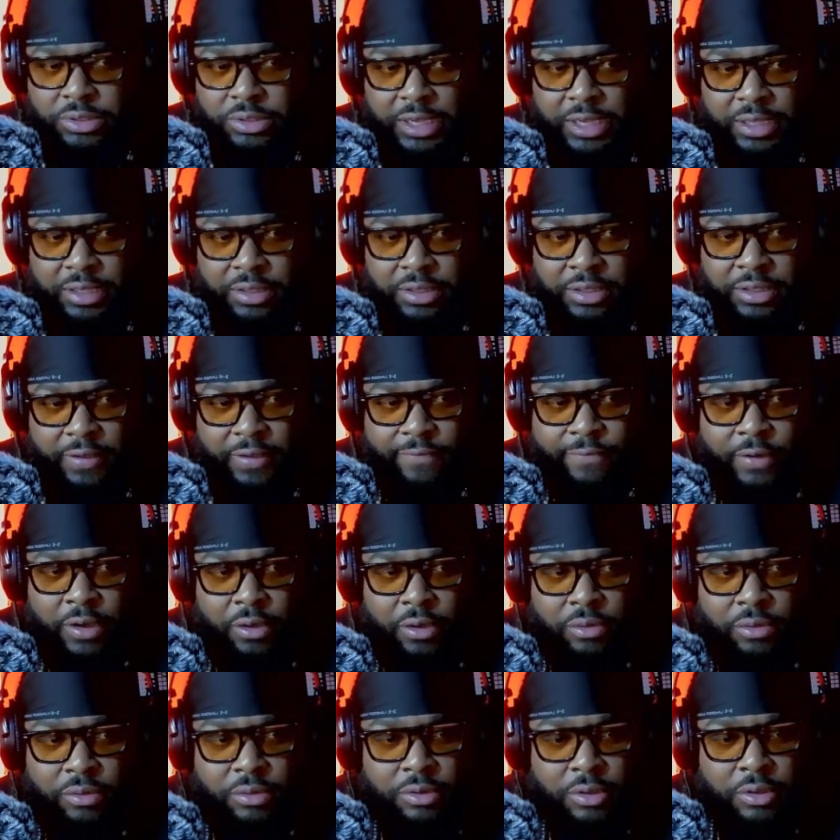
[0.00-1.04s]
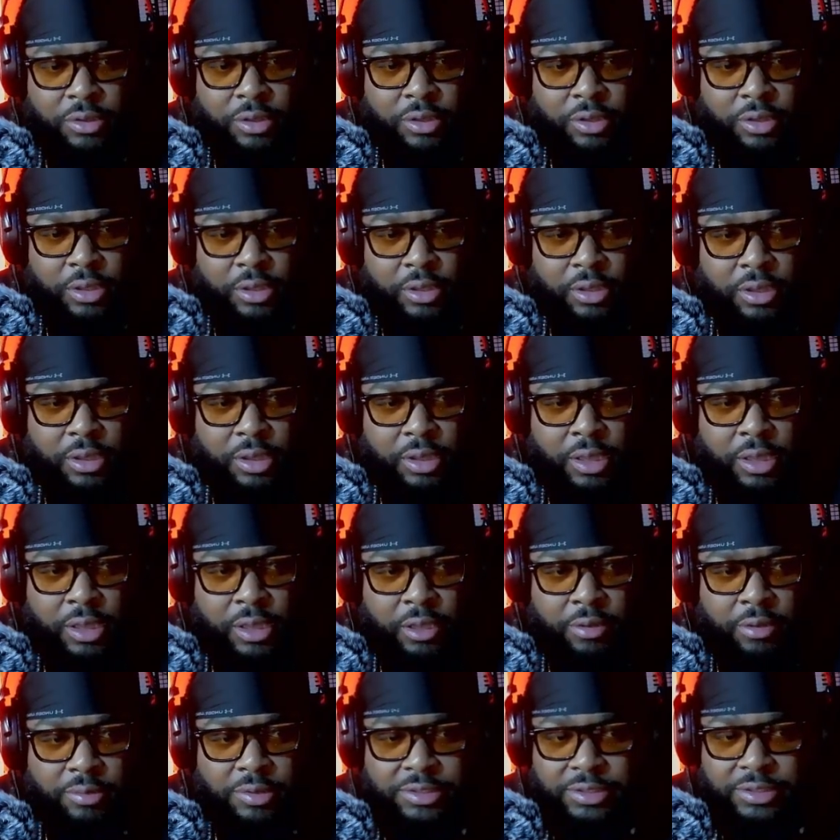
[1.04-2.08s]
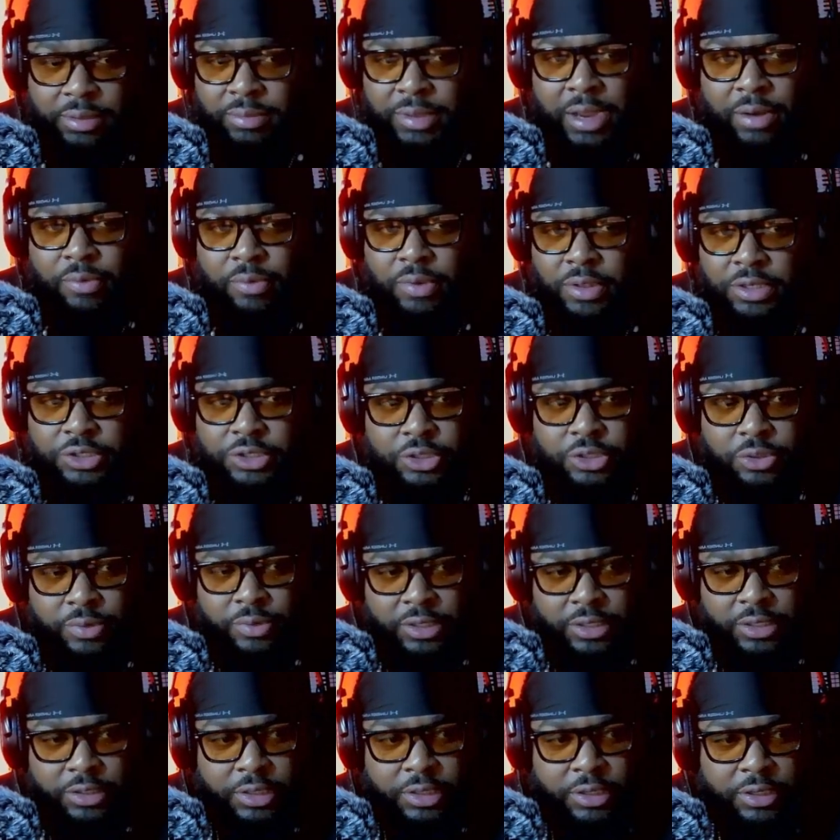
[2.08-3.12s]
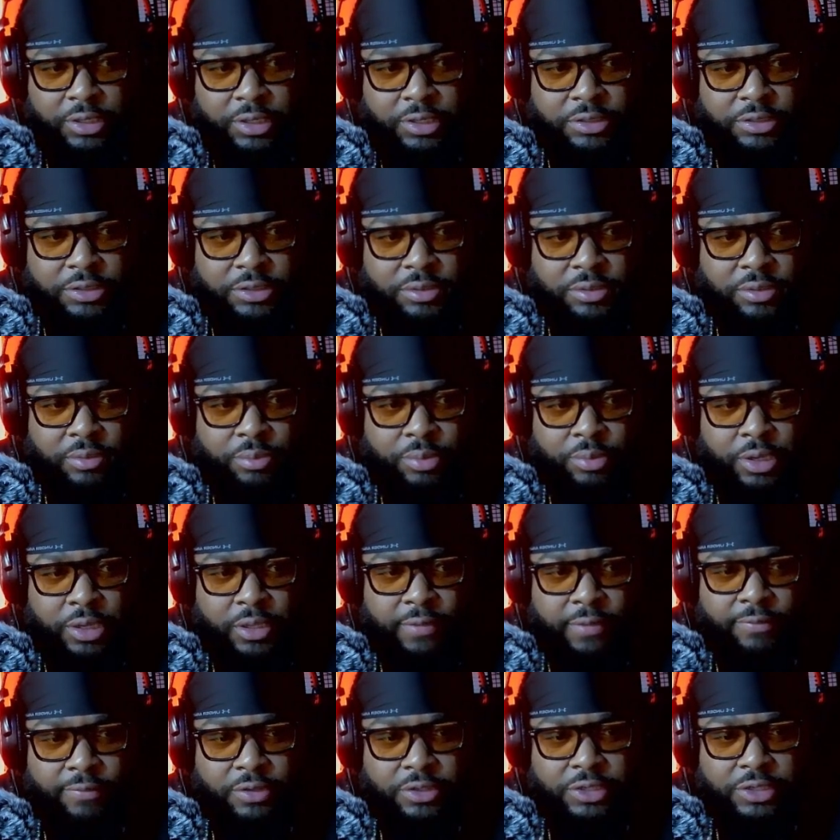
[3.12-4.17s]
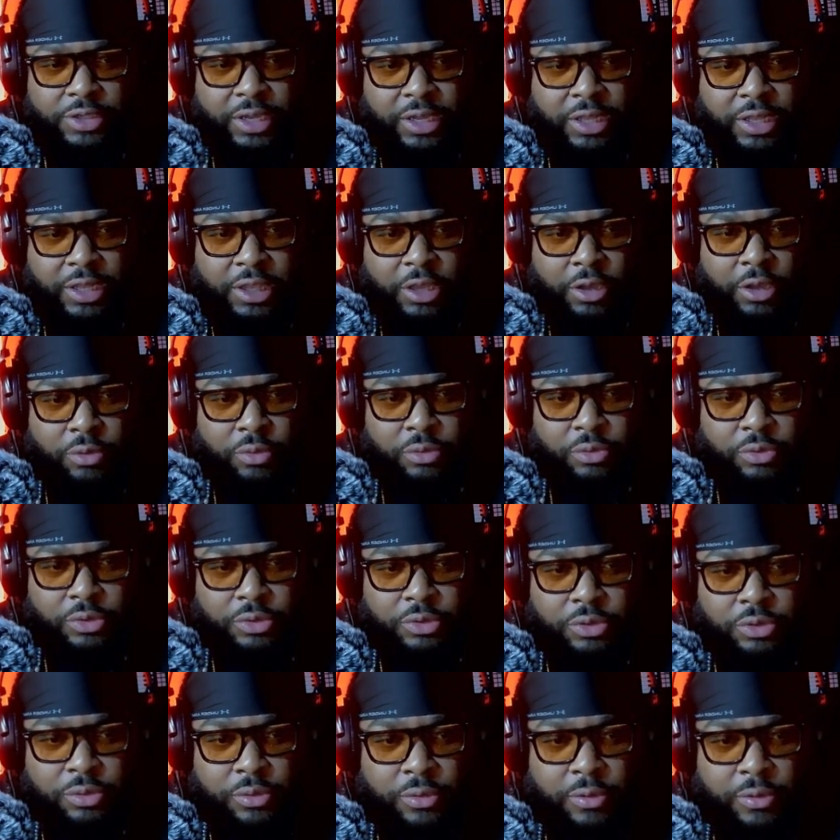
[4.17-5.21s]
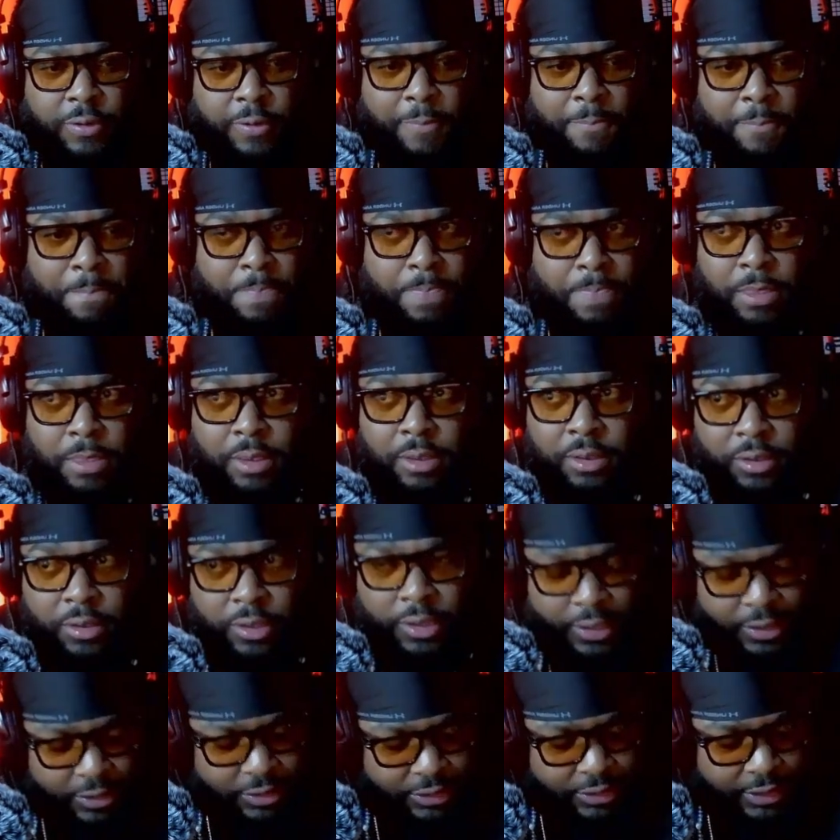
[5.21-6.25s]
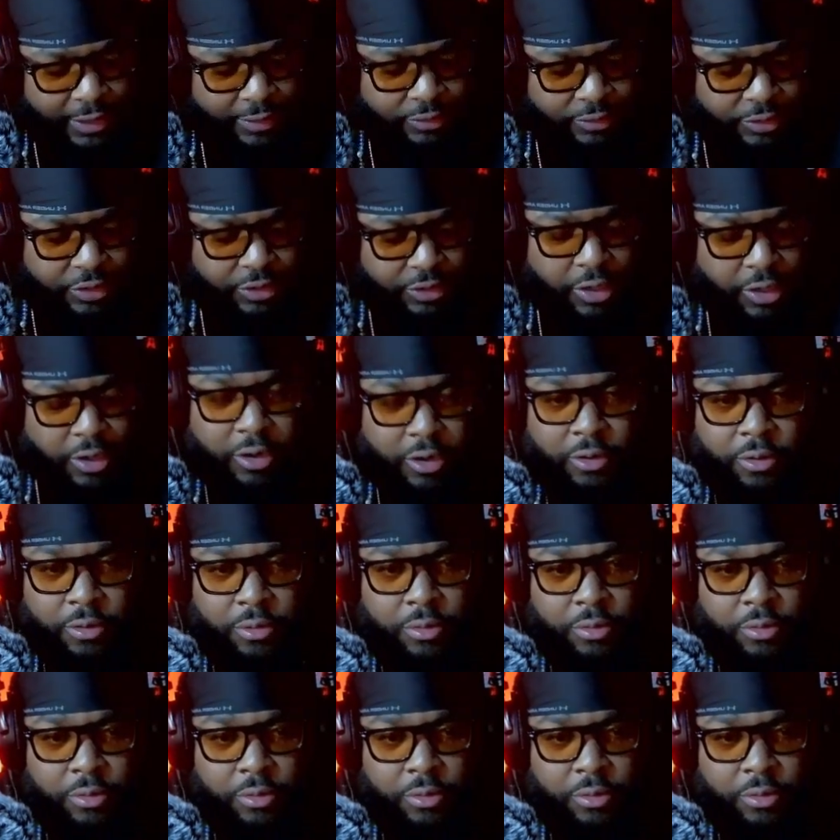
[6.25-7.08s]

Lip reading: set default because I'm not really sure what it does. But if you say close, saves it there.